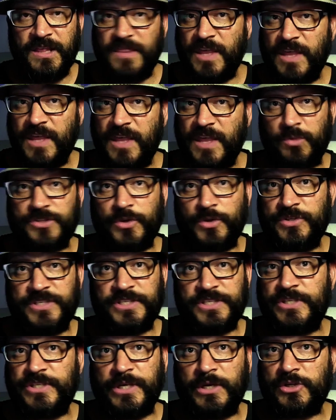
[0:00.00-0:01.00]
there was no
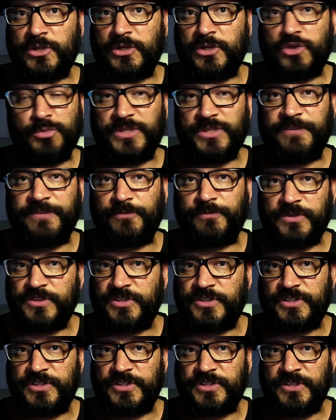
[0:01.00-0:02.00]
distinguishable
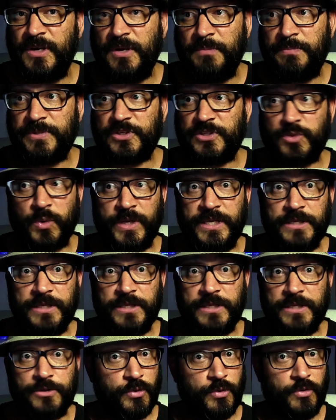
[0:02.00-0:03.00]
difference between
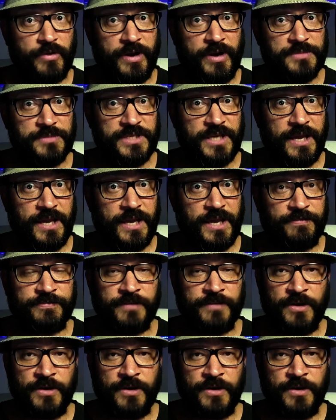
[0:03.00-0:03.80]
the raw MDF